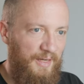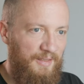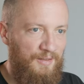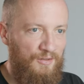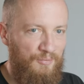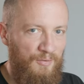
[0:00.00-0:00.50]

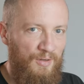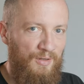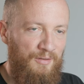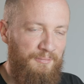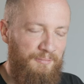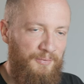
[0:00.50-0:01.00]
it's a
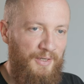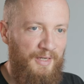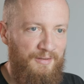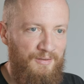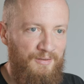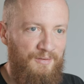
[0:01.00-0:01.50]
small
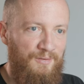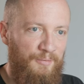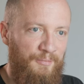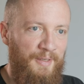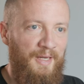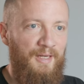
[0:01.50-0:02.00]
price to
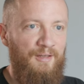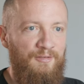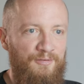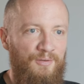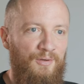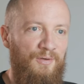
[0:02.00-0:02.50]
pay
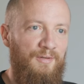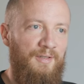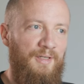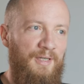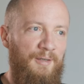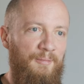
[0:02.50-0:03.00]

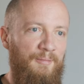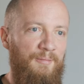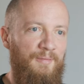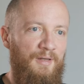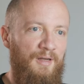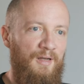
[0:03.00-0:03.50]
for
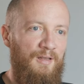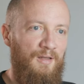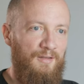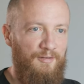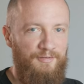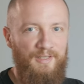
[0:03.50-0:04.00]
um, a
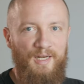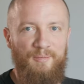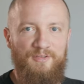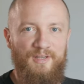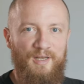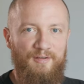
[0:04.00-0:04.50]
lot of
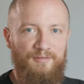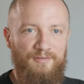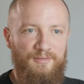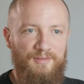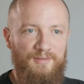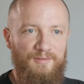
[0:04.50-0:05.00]
time
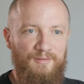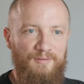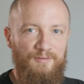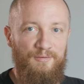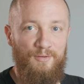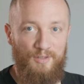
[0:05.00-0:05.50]
saved,
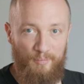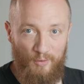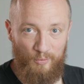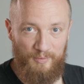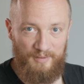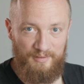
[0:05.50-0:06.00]
for the
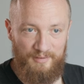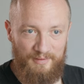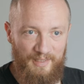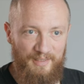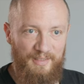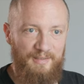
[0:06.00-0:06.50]
moment,
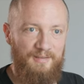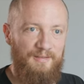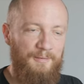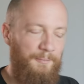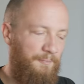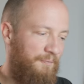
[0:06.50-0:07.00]
that
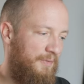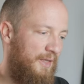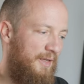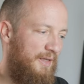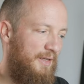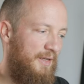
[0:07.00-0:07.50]
is.
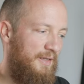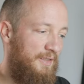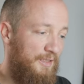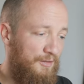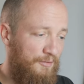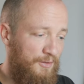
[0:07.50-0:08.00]

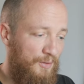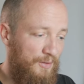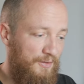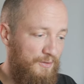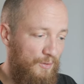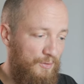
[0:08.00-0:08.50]
These, of
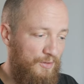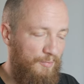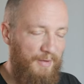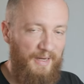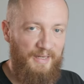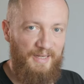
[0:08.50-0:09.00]
course,
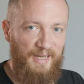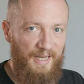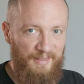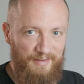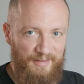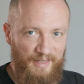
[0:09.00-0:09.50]
don't make
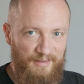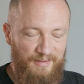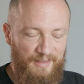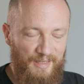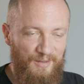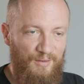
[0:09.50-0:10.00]
any
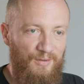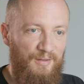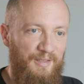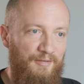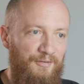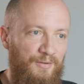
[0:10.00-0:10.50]
sense at
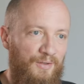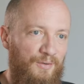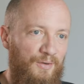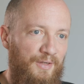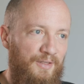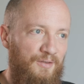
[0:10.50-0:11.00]
all if you're
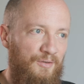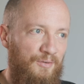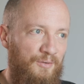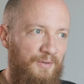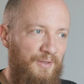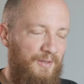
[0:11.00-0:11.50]
going
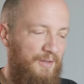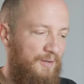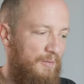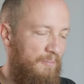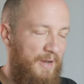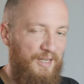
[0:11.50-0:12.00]
to
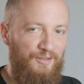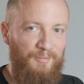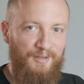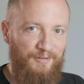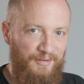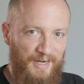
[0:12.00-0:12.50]
mass
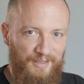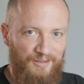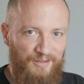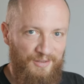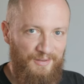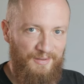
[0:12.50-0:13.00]

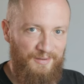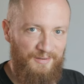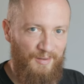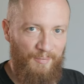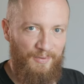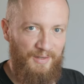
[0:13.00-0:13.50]
manufacture
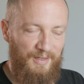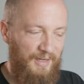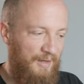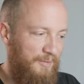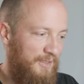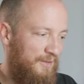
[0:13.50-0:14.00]

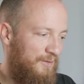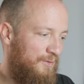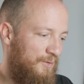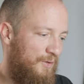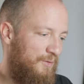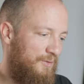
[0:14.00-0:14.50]
something. I mean,
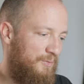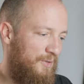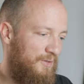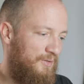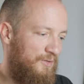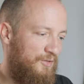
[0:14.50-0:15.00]
you don't
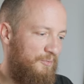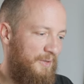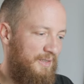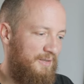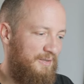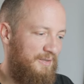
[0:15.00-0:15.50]
want to
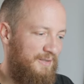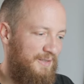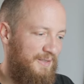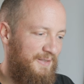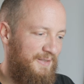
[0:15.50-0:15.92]
spend